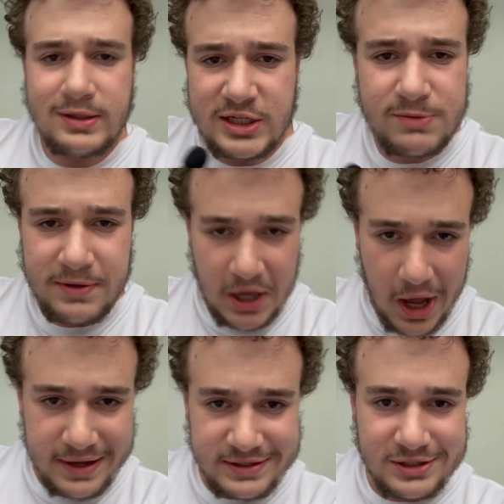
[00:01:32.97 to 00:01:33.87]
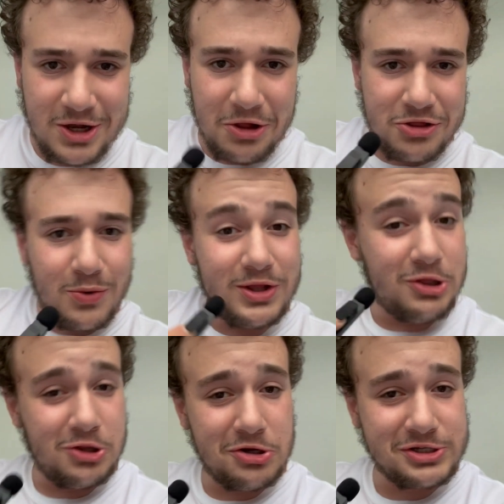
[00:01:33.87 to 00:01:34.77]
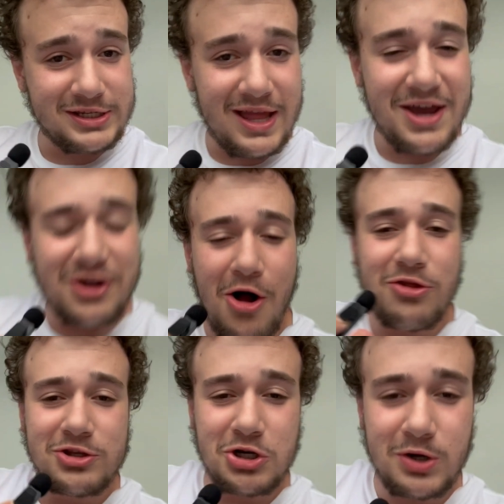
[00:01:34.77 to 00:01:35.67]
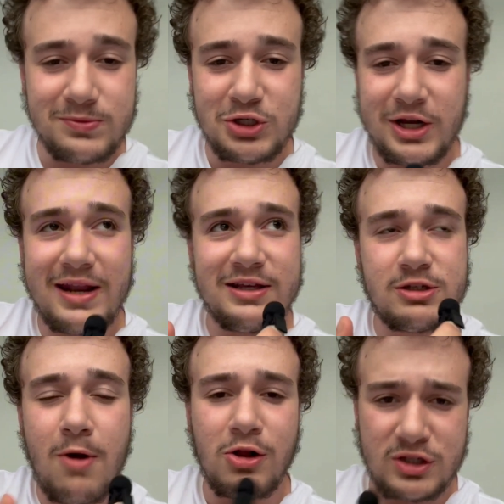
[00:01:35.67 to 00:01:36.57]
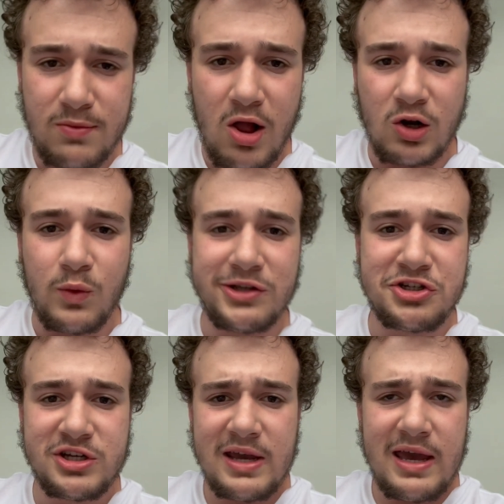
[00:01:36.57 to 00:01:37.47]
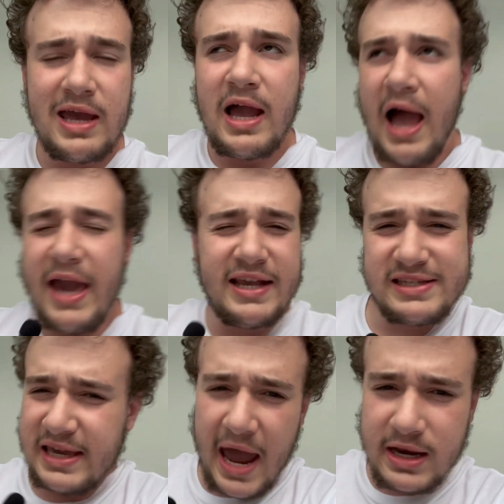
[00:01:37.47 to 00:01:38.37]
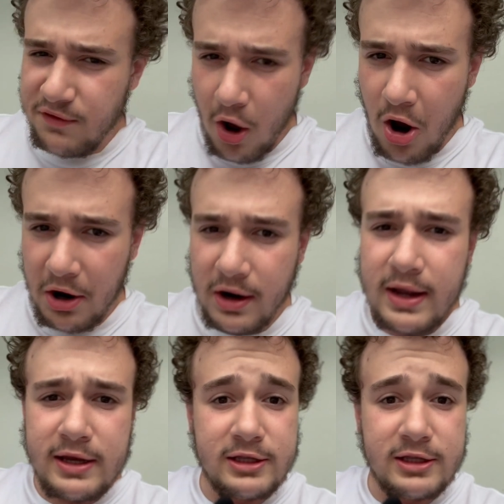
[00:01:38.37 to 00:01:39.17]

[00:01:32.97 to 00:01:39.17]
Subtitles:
This is because, although it looks like all the terms are getting smaller and smaller, which I guess they kind of are,